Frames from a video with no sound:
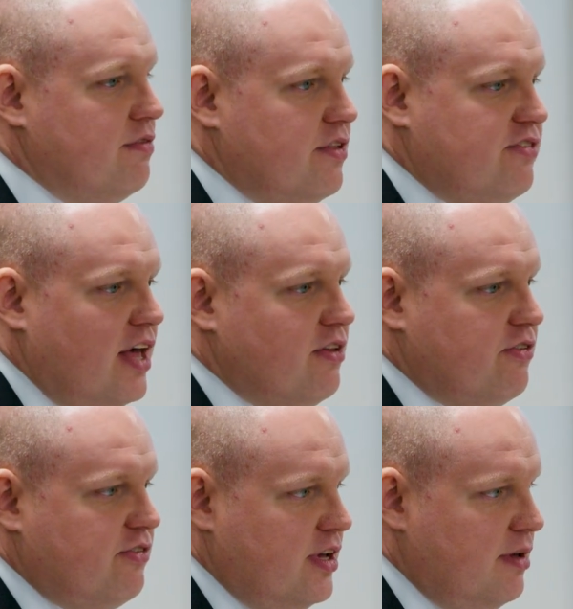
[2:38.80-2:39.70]
of the
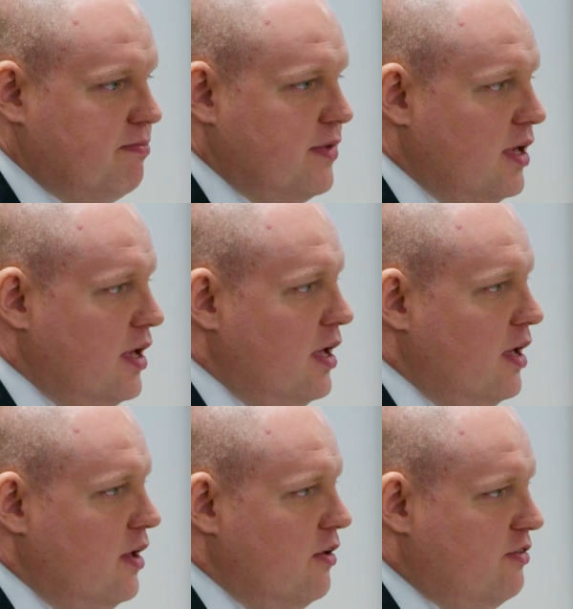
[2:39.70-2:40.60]
tenancy.
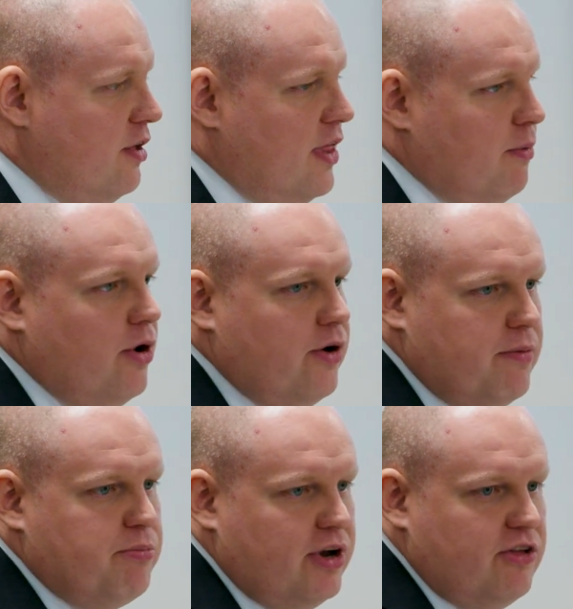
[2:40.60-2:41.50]
So they were
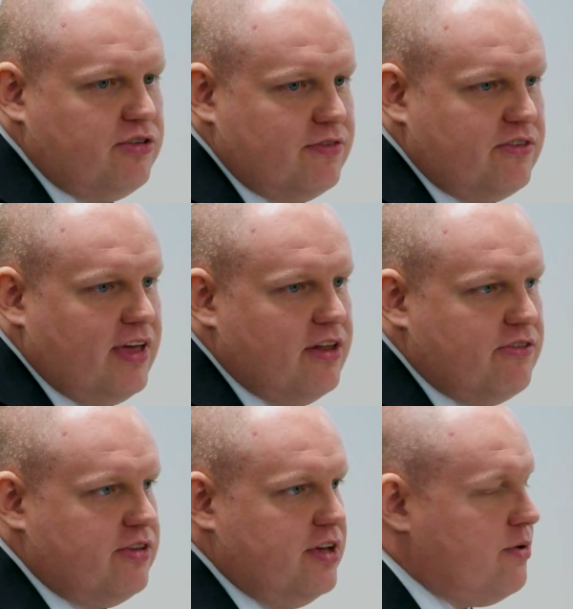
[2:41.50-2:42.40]
in breach of the
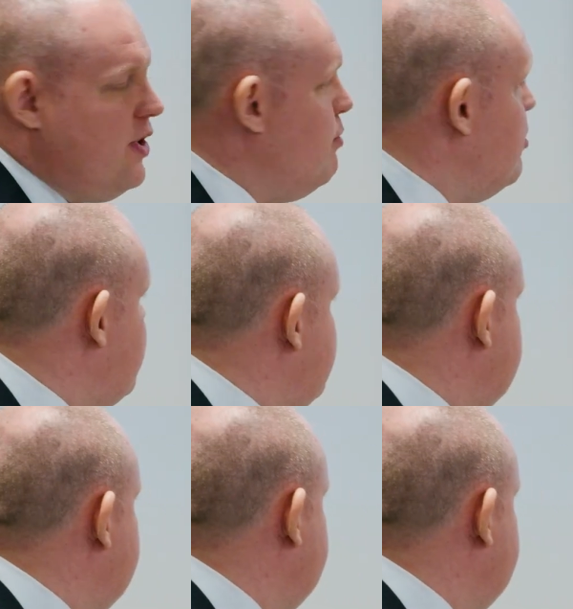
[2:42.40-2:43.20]
tenancy agreement.